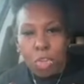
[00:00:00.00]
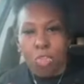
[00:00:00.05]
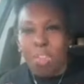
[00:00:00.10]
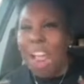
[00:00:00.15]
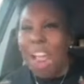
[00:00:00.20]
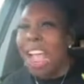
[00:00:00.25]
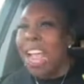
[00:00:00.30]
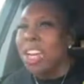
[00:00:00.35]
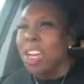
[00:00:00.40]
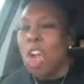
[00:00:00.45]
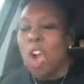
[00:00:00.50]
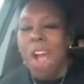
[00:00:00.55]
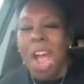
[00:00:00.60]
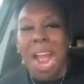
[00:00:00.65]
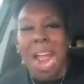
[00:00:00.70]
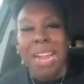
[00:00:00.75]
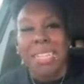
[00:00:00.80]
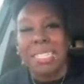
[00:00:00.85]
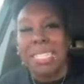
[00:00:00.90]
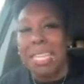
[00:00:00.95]
Right now,
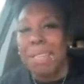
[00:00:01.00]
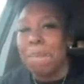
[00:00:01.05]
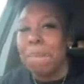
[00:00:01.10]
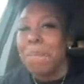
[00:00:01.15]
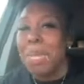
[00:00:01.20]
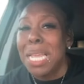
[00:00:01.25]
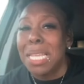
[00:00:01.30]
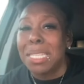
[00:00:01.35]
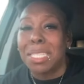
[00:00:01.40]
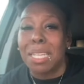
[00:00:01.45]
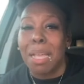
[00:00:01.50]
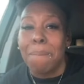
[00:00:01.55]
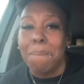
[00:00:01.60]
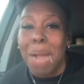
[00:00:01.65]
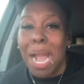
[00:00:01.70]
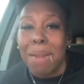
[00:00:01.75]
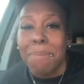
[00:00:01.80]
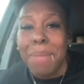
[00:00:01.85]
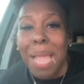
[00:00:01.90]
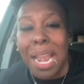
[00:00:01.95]
RT beat you,
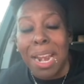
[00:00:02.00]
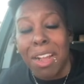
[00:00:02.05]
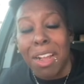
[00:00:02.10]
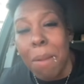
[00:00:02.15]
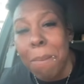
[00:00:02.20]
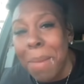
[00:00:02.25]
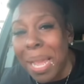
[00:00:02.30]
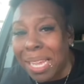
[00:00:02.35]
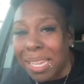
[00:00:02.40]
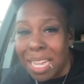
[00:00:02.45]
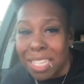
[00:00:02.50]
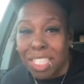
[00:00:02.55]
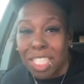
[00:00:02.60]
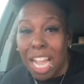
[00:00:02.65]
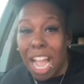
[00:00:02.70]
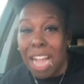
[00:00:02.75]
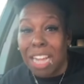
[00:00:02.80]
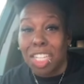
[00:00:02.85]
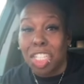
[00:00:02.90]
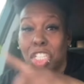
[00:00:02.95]
but me, I'm gonna make a
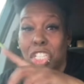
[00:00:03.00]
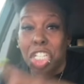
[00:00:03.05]
song.